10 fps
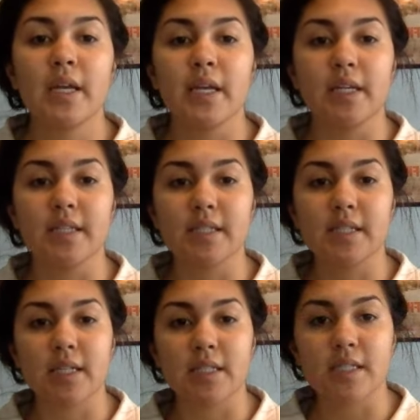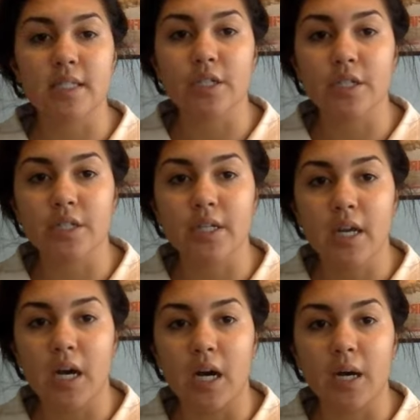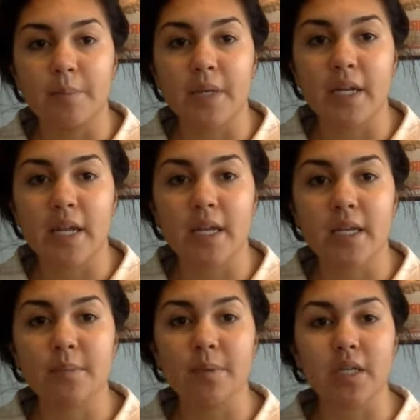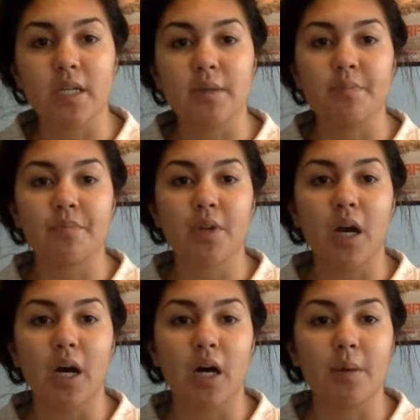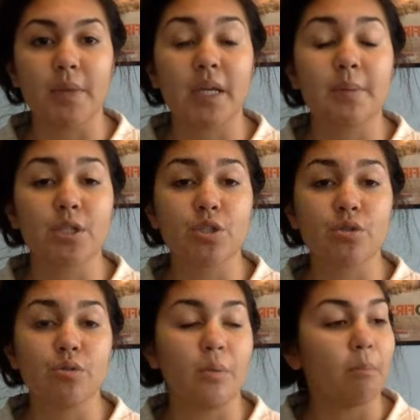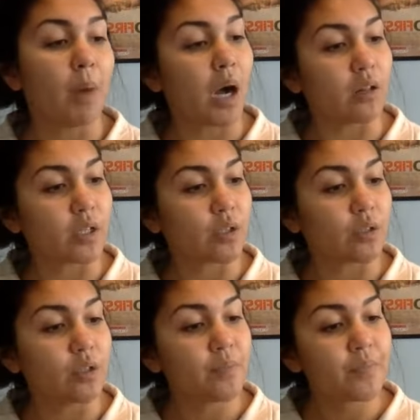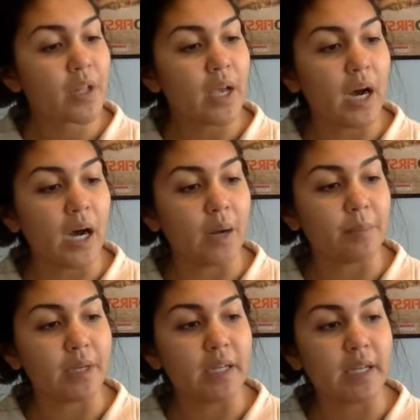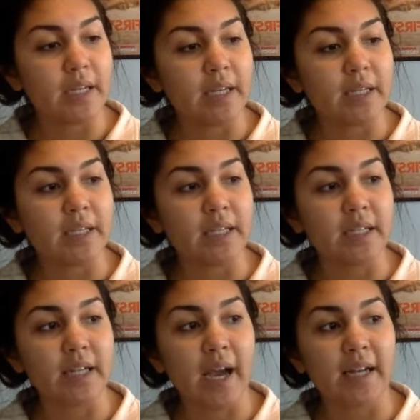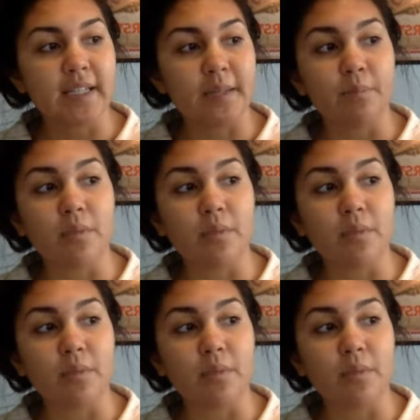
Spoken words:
It is considered an AB2 molecule, and it has a